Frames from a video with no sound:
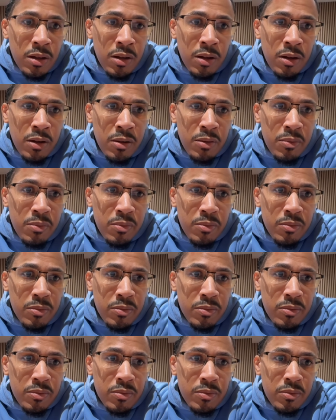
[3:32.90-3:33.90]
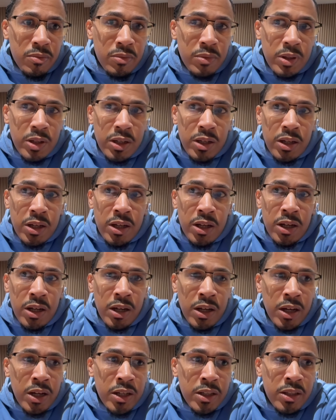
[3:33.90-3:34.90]
Um,
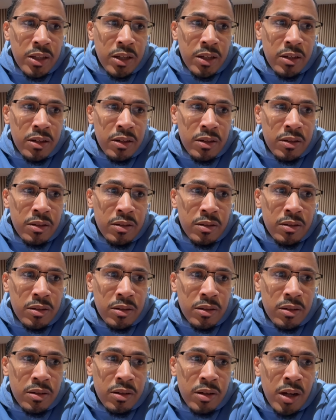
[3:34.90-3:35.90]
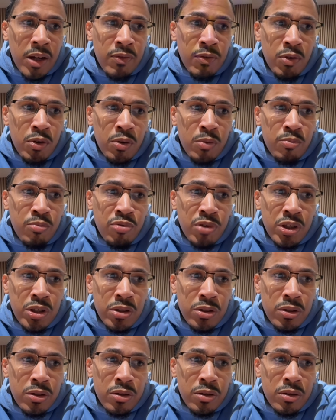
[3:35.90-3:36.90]
I then have a
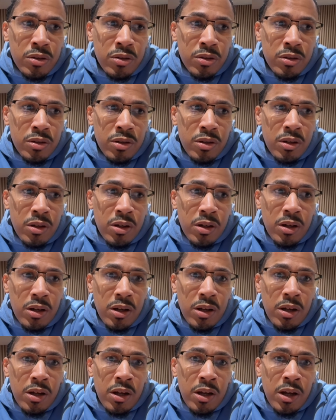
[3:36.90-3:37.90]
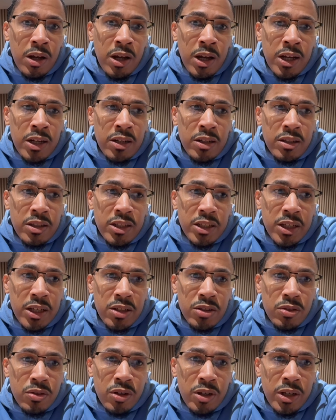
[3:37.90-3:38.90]
compressor and a
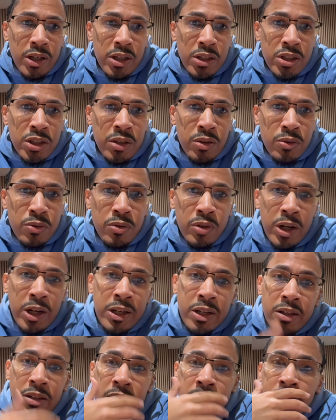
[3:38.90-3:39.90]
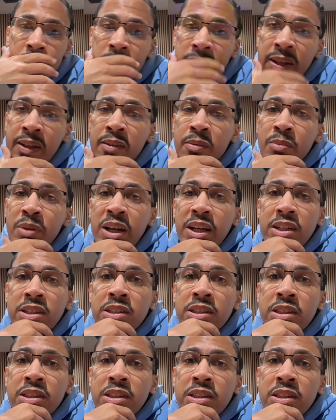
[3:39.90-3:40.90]
de-esser on that channel, and then the mics
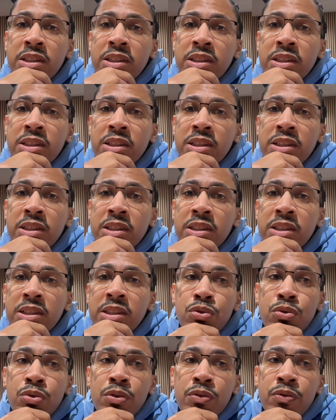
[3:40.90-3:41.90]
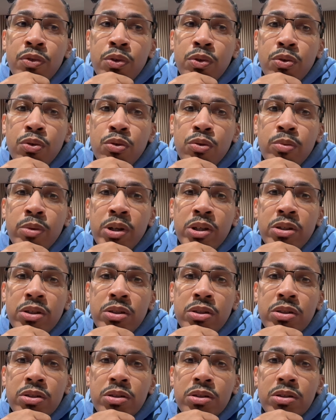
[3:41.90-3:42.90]
then go through to a vocal
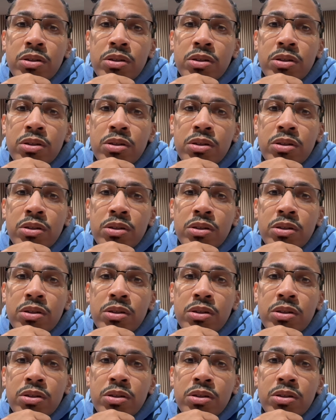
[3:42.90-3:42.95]
bus.